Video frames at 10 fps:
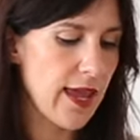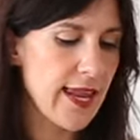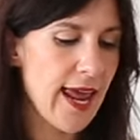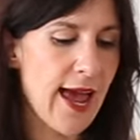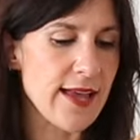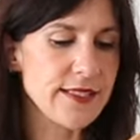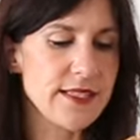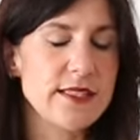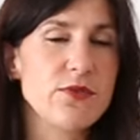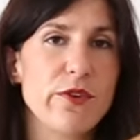It has
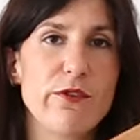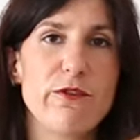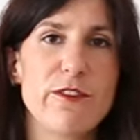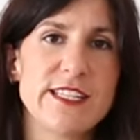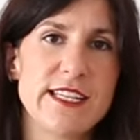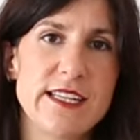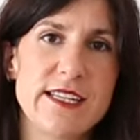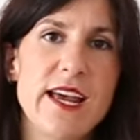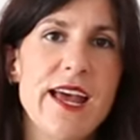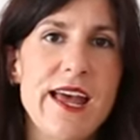this sort of fitted
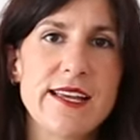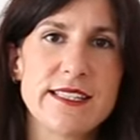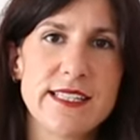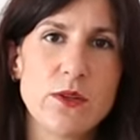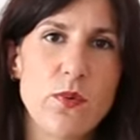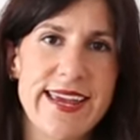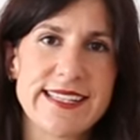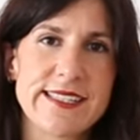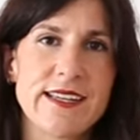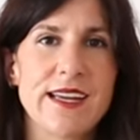
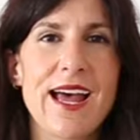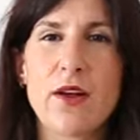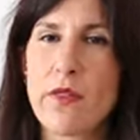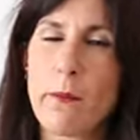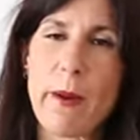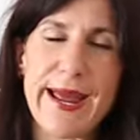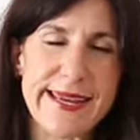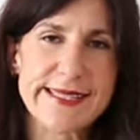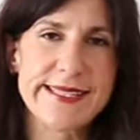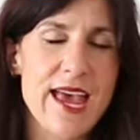silhouette cut on the
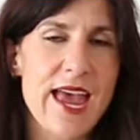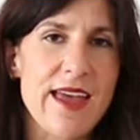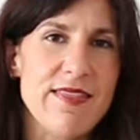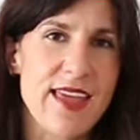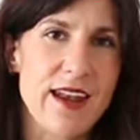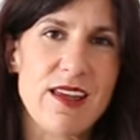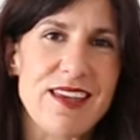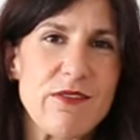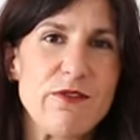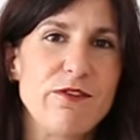bias, and then
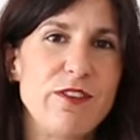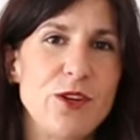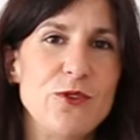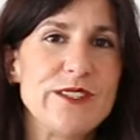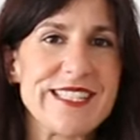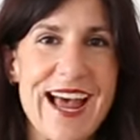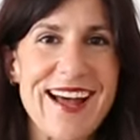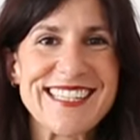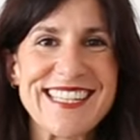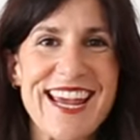it flutes
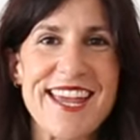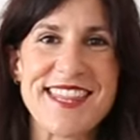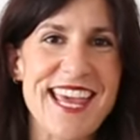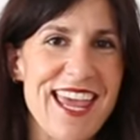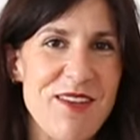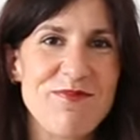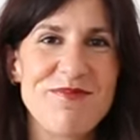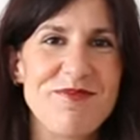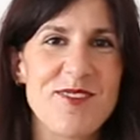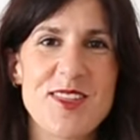out at the
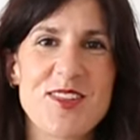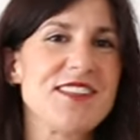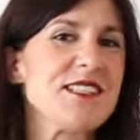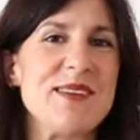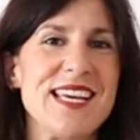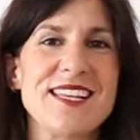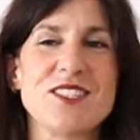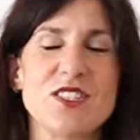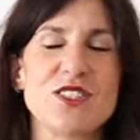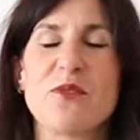hem, which to me
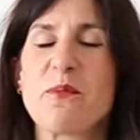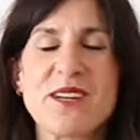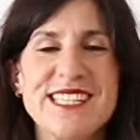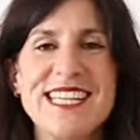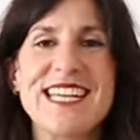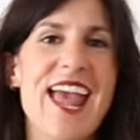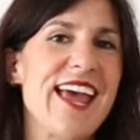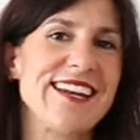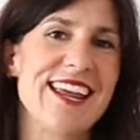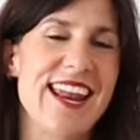is just so pretty,
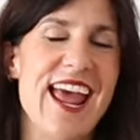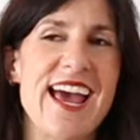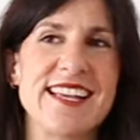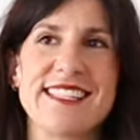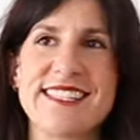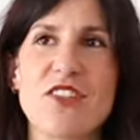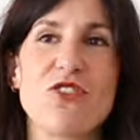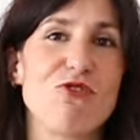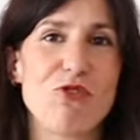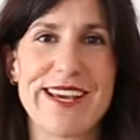and it has
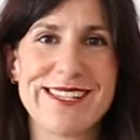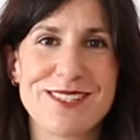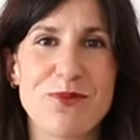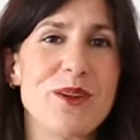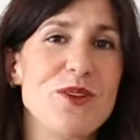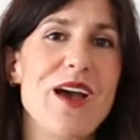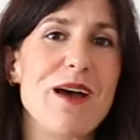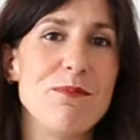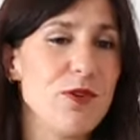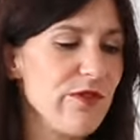such grace when you
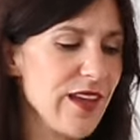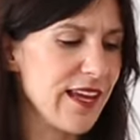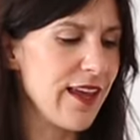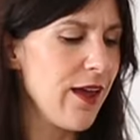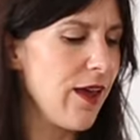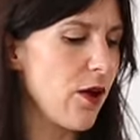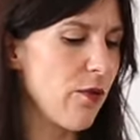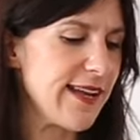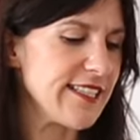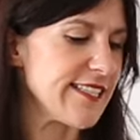are moving
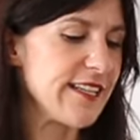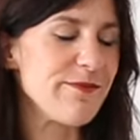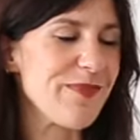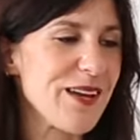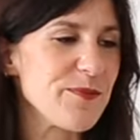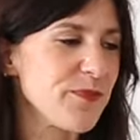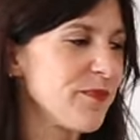around in it. But